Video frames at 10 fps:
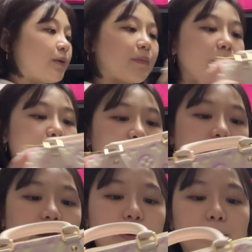my
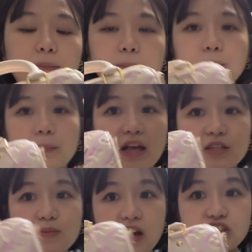bag
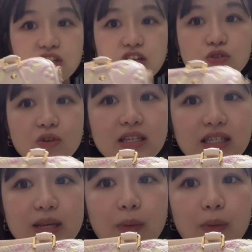as much. As you can see,